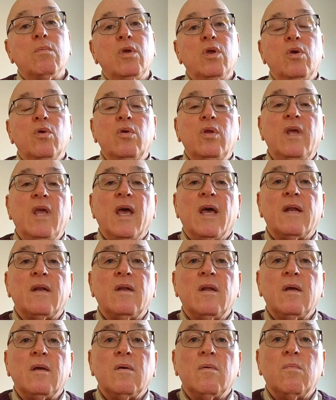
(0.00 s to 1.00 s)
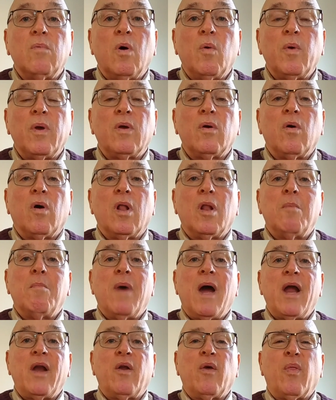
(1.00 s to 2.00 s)
you'd get what we call a
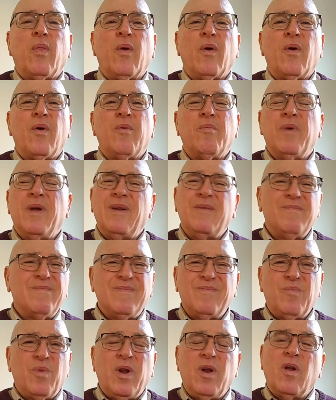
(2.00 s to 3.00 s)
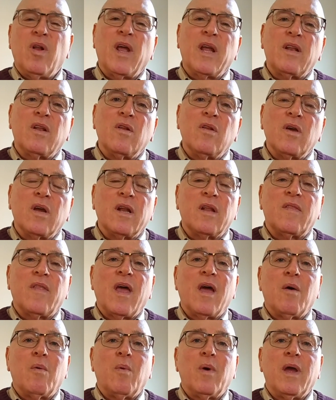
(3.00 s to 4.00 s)
minor third, but we don't like to look at it
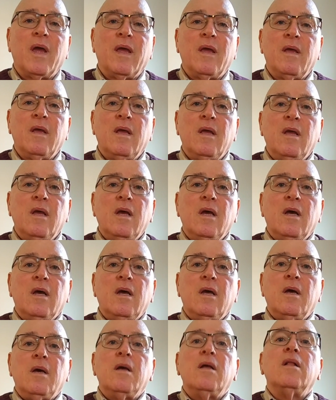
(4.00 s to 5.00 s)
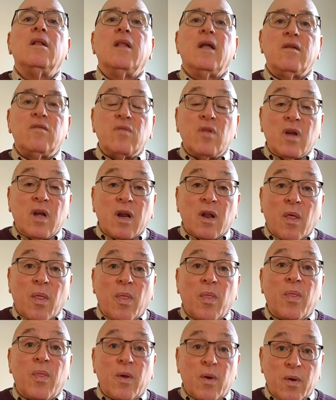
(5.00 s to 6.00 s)
that way. Let's look at a
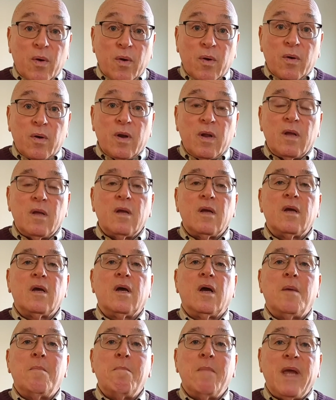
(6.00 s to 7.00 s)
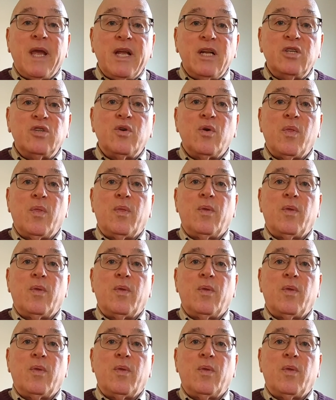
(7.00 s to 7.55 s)
third, a major